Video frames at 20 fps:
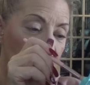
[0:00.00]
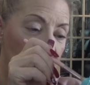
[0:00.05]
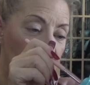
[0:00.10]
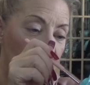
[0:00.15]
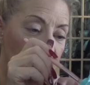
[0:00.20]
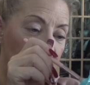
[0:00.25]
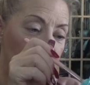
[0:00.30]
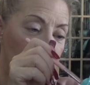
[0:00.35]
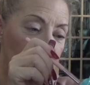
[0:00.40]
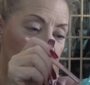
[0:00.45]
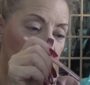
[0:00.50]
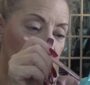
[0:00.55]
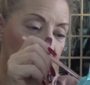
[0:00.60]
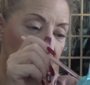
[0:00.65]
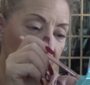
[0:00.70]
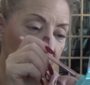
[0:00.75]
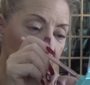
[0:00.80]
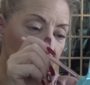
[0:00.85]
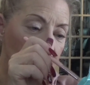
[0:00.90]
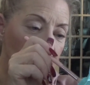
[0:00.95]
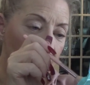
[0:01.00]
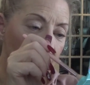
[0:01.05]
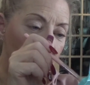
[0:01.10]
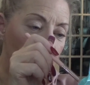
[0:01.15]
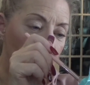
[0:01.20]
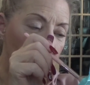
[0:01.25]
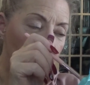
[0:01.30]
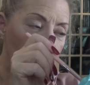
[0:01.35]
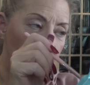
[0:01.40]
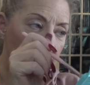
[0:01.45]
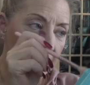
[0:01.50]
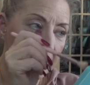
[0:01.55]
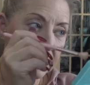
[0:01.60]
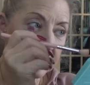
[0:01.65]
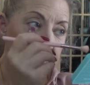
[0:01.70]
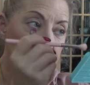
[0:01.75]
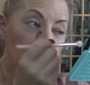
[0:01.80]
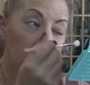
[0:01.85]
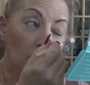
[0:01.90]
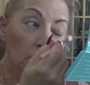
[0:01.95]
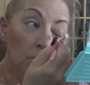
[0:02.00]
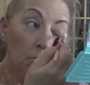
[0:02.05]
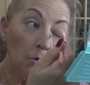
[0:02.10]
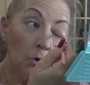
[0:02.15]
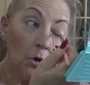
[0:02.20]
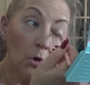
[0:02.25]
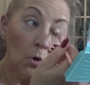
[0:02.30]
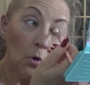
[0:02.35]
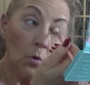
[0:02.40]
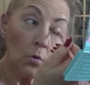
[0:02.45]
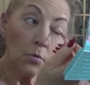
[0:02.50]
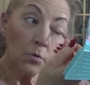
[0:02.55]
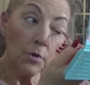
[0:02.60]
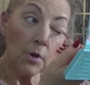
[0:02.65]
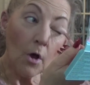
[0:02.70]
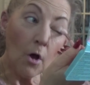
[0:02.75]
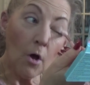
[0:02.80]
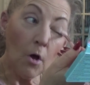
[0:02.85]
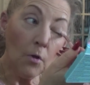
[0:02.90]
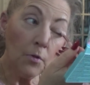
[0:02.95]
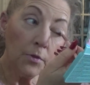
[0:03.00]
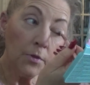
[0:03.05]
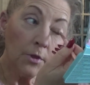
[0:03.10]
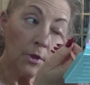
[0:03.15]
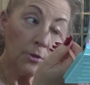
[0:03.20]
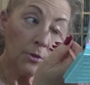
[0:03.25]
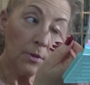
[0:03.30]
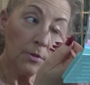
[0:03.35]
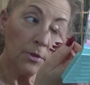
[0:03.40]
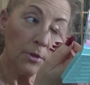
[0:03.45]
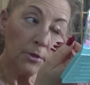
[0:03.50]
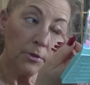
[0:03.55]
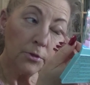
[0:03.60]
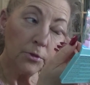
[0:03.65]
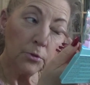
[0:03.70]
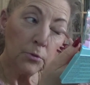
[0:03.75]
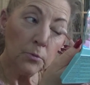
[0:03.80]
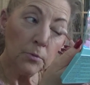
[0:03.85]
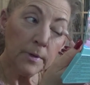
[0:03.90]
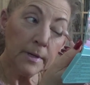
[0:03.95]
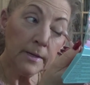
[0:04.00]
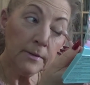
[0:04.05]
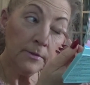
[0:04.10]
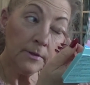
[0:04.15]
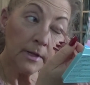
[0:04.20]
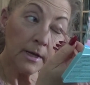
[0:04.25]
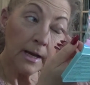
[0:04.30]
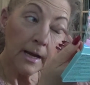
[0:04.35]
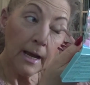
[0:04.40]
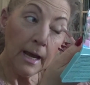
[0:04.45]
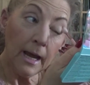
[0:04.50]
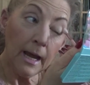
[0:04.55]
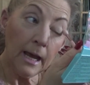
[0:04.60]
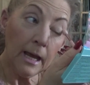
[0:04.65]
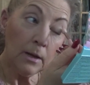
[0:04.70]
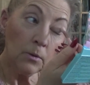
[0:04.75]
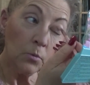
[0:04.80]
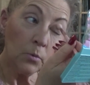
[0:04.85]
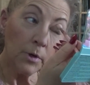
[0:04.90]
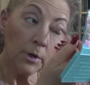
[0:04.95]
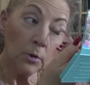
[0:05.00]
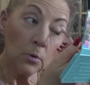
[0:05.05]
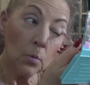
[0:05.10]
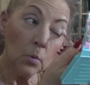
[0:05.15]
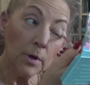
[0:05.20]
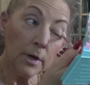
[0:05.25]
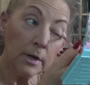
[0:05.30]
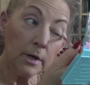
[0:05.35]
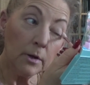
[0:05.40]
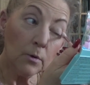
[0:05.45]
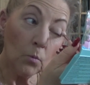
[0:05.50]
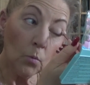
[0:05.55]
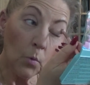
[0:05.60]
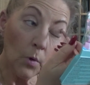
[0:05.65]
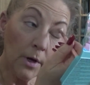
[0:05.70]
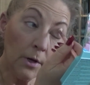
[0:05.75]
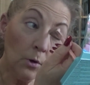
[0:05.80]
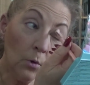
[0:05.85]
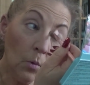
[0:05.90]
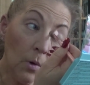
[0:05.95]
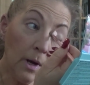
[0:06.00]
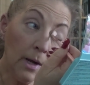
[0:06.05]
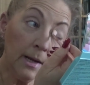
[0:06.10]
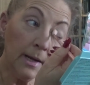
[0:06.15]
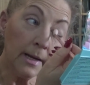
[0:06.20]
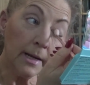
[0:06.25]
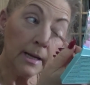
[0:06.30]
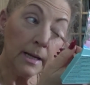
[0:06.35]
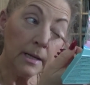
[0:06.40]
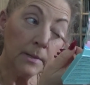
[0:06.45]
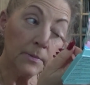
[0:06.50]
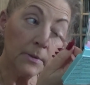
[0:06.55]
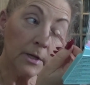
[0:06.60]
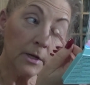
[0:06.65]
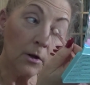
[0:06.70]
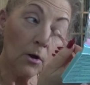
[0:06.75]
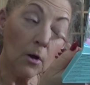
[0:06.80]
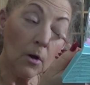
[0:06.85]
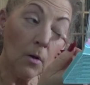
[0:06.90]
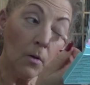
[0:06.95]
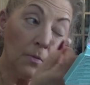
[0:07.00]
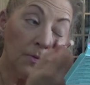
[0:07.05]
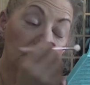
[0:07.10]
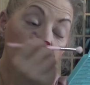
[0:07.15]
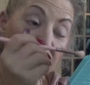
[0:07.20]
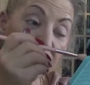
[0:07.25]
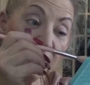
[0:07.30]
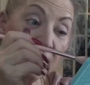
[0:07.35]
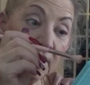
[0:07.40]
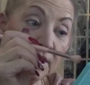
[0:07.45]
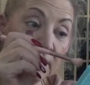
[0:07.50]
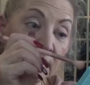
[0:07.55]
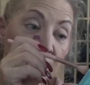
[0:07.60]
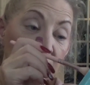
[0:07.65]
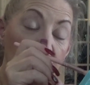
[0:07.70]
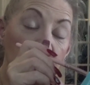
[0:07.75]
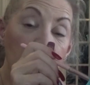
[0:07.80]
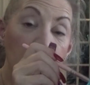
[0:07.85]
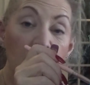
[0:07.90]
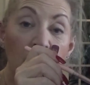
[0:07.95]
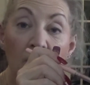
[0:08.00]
and I don't know, all the three that I had went away, and then all of a sudden